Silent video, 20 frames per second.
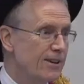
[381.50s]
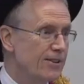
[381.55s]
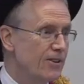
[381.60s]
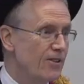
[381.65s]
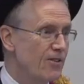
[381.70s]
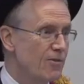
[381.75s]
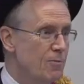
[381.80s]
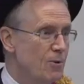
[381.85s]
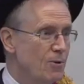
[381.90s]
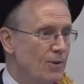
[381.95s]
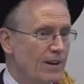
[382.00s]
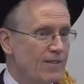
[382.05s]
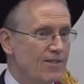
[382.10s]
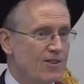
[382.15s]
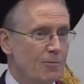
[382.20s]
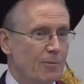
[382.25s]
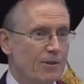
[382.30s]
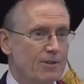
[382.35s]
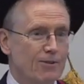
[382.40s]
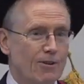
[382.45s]
learned to smooth out
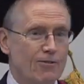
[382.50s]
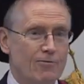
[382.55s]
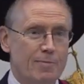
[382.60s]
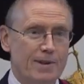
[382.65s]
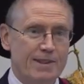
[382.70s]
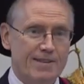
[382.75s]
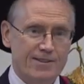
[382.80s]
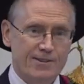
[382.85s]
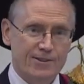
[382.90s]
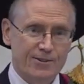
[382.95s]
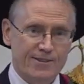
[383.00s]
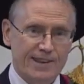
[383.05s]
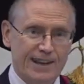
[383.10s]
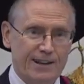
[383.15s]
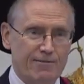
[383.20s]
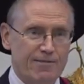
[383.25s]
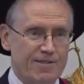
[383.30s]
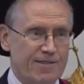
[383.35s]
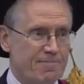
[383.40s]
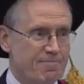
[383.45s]
some of the rough bits in
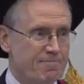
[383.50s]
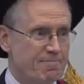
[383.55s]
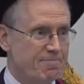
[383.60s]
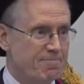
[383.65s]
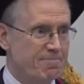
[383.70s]
yourselves.